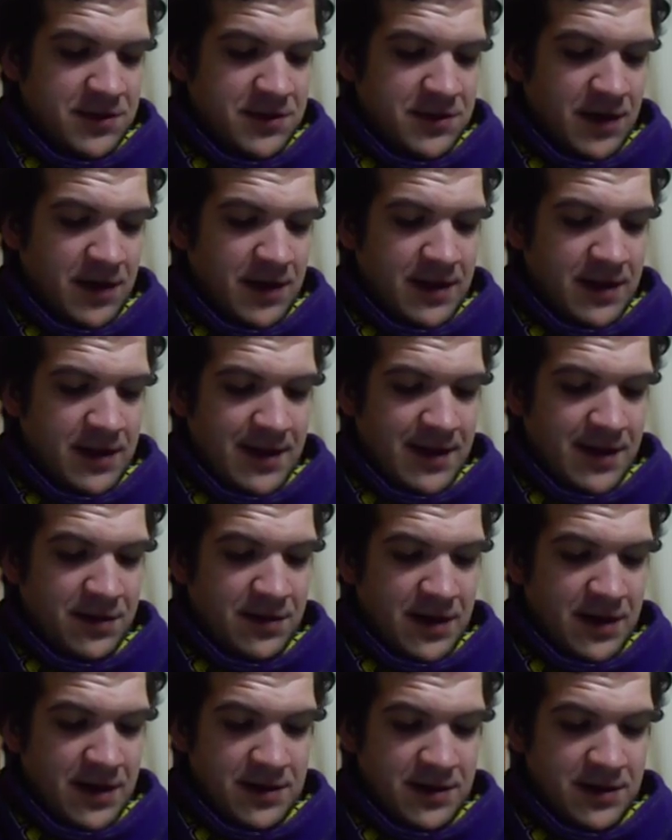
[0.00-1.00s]
and louder
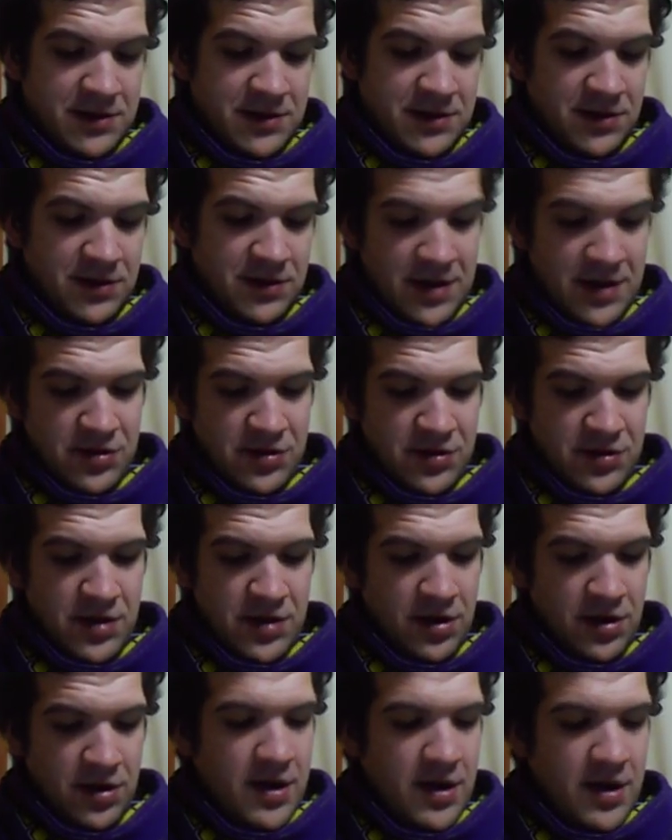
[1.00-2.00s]
and dustier and
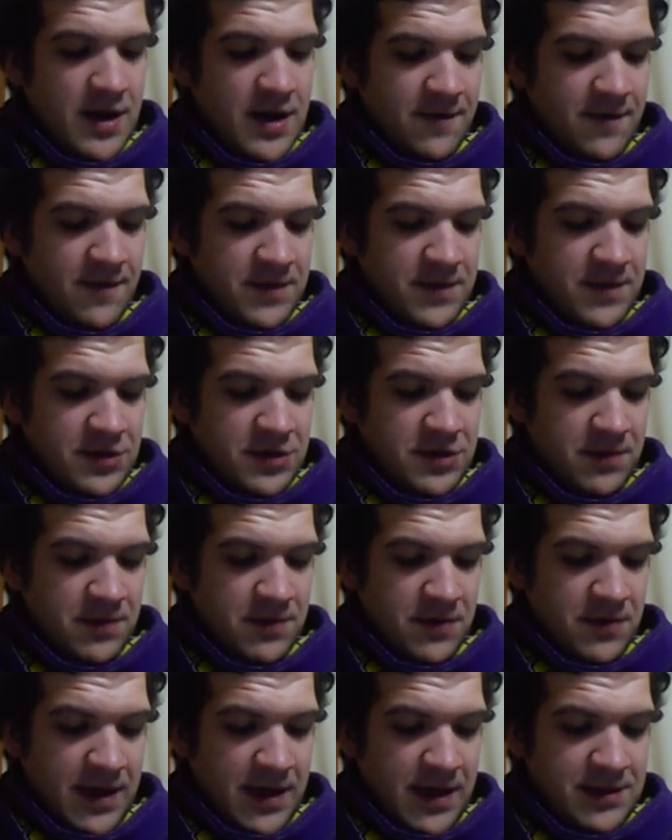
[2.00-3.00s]
dirtier, from the sharp
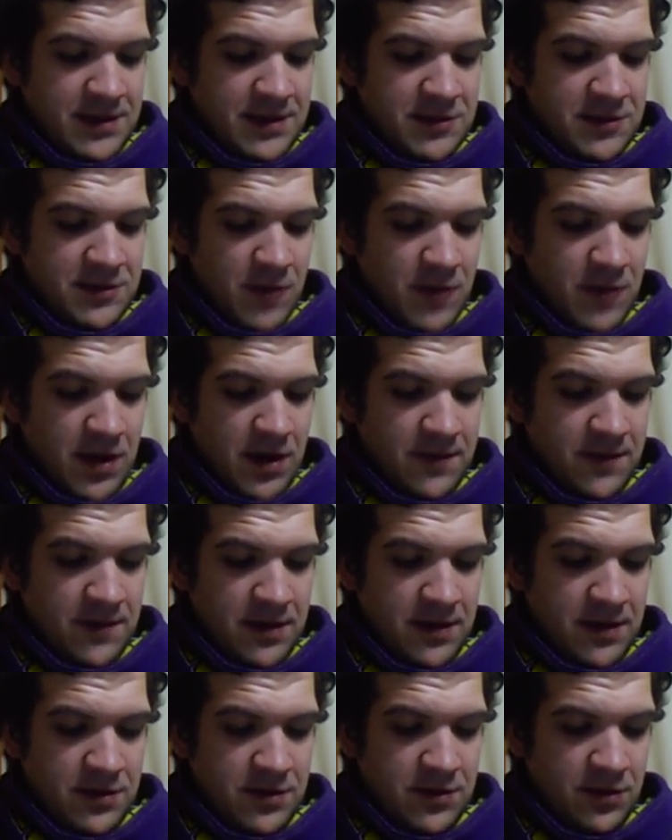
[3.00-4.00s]
cries and swearing of the
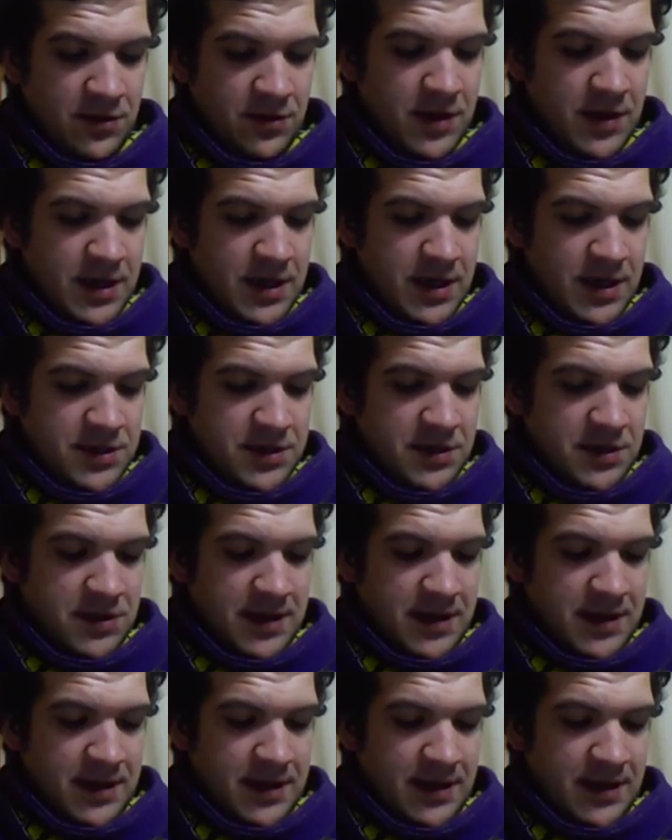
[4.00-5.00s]
other two. Jill got
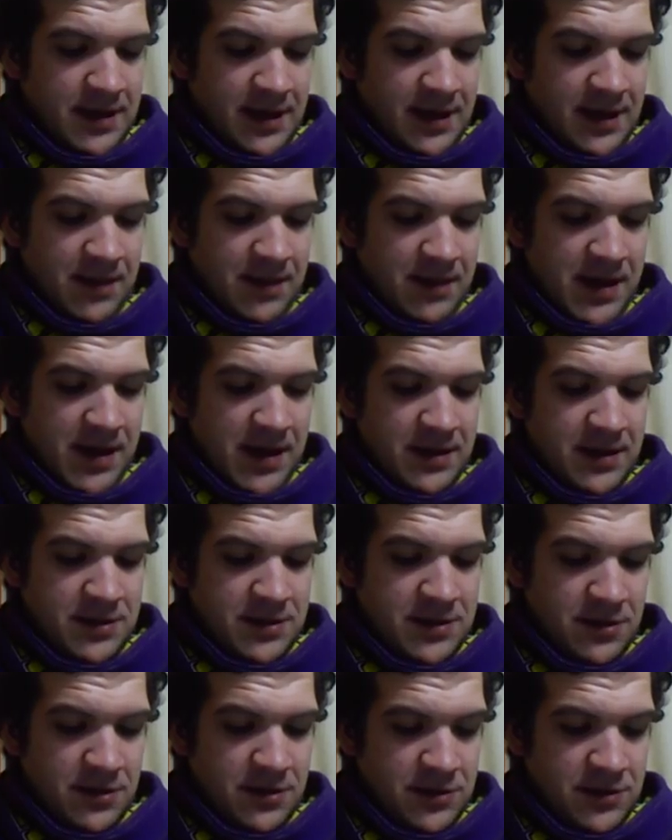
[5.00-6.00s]
the idea that many of the
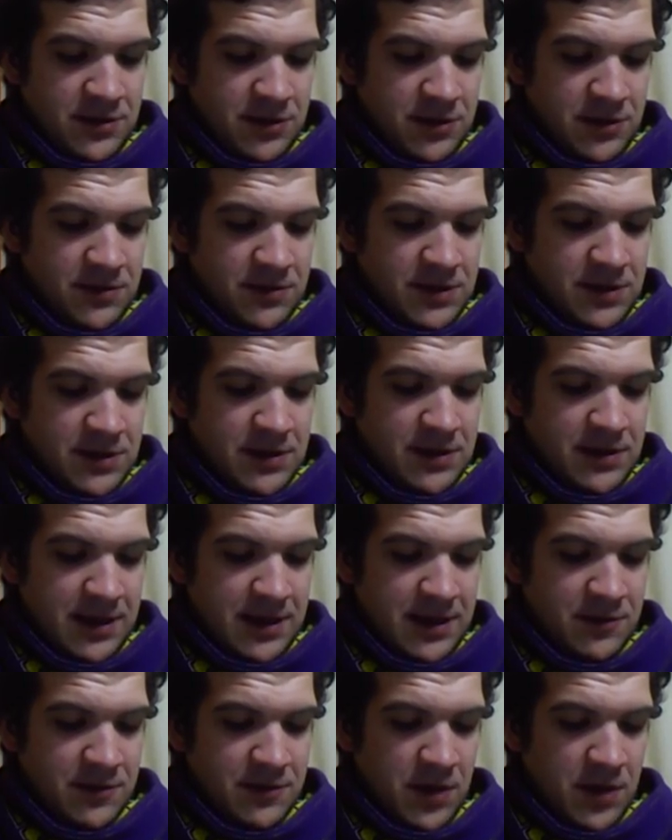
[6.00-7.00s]
stones she was
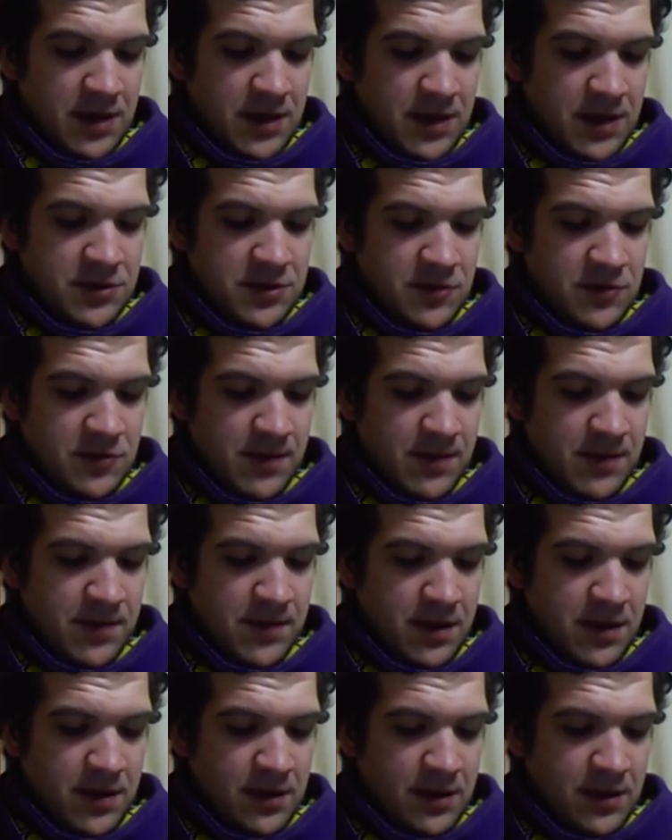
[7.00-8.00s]
dislodging were hitting Scrub and
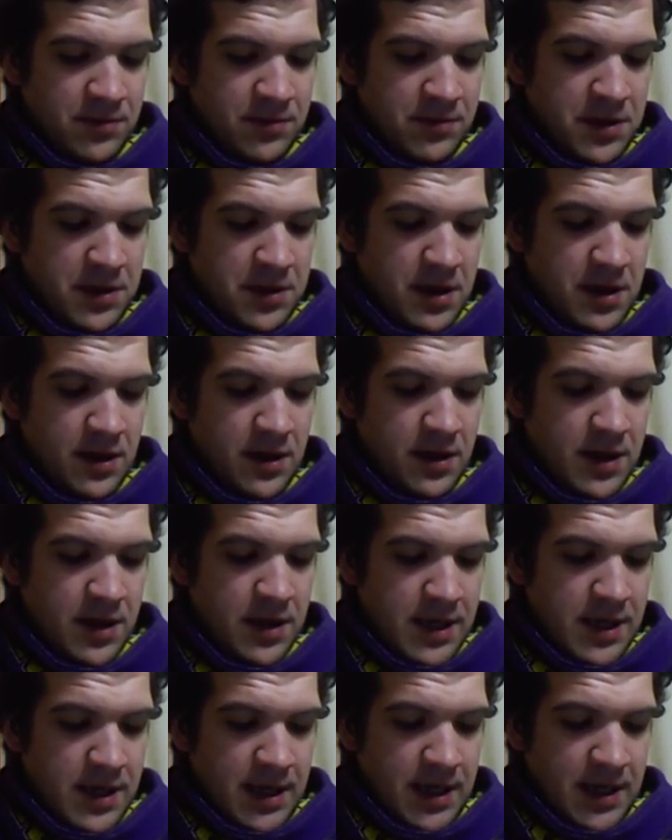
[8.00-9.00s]
Puddleglum pretty hard,
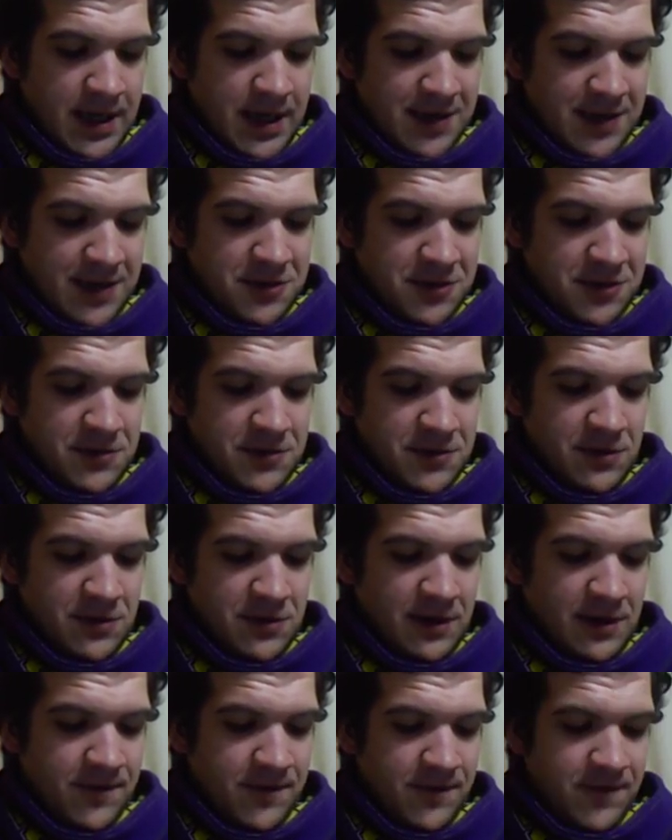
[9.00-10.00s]
and now she was going
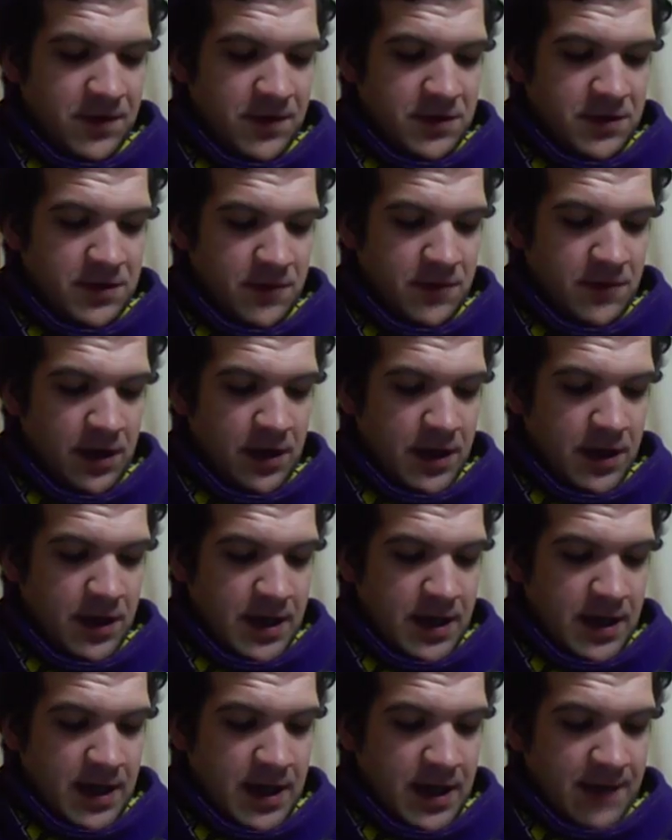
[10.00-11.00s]
at a furious rate,
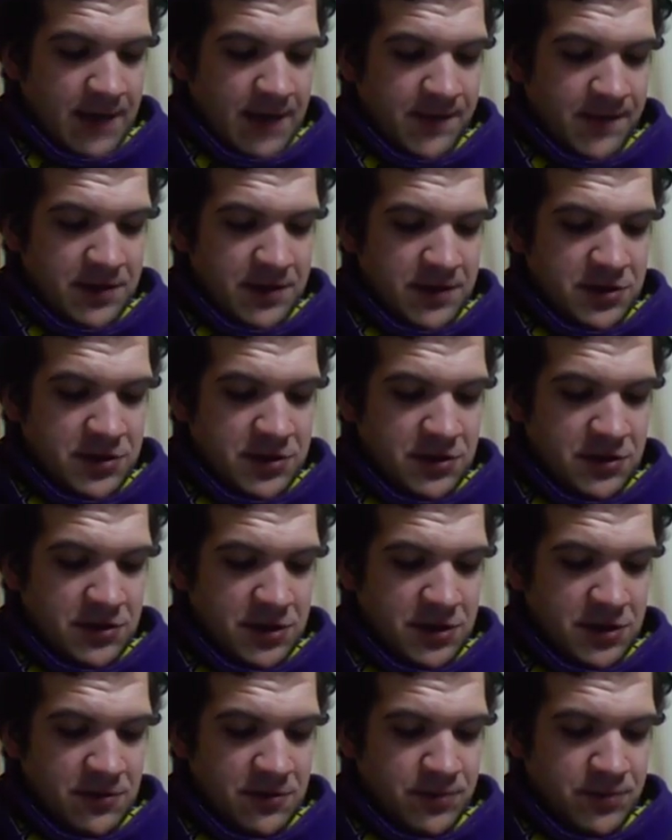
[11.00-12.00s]
and felt sure
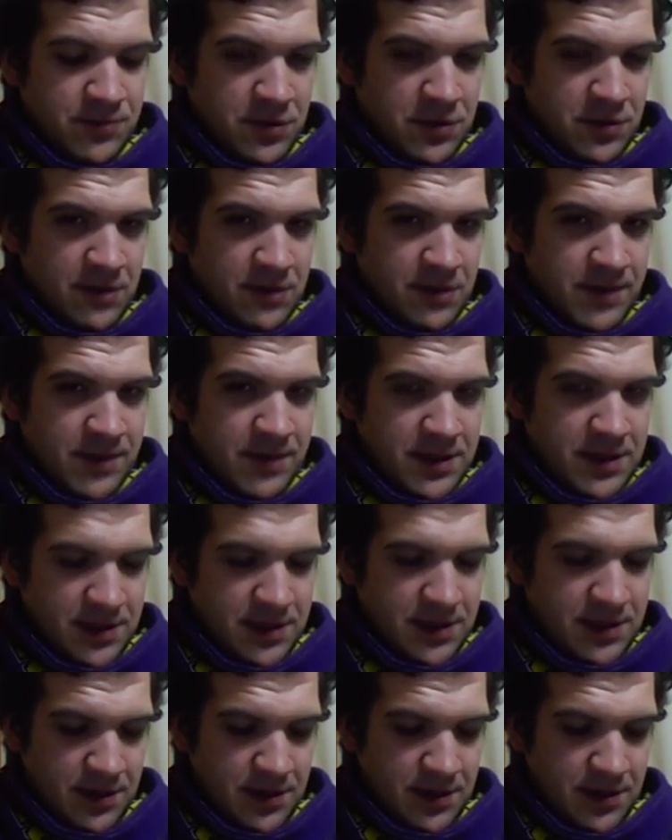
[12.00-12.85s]
she was broken to bits